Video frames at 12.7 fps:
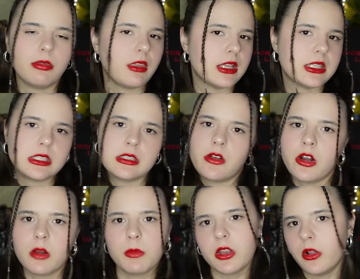that's
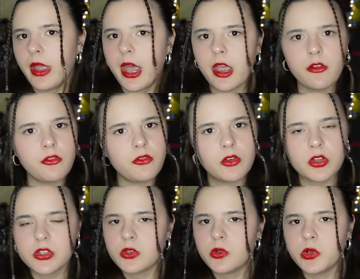gonna be your life
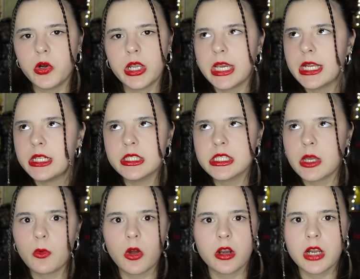because you killed
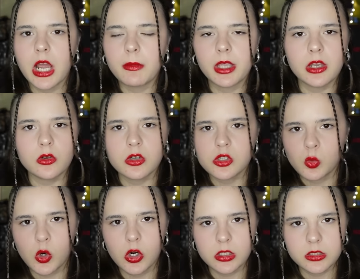someone coming into this
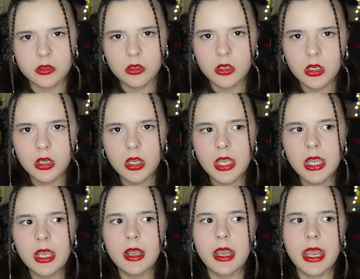world.
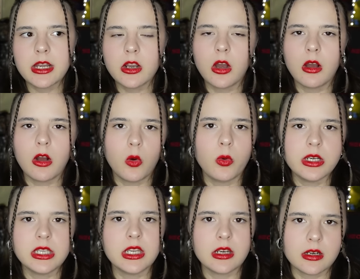And
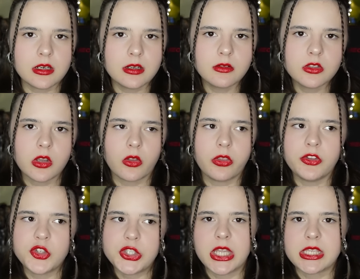Owen didn't. So he
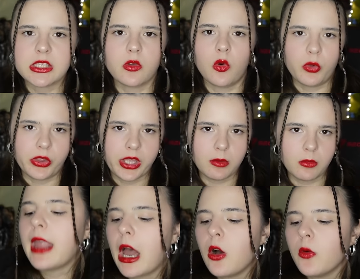just gets a normal name.
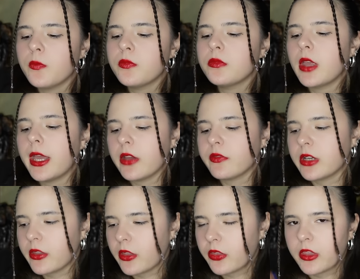Now, I have
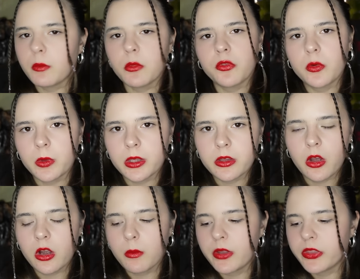another thing before we
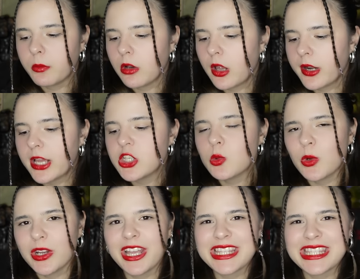talk about the plot. I just
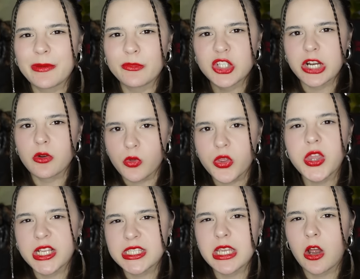want to get some general things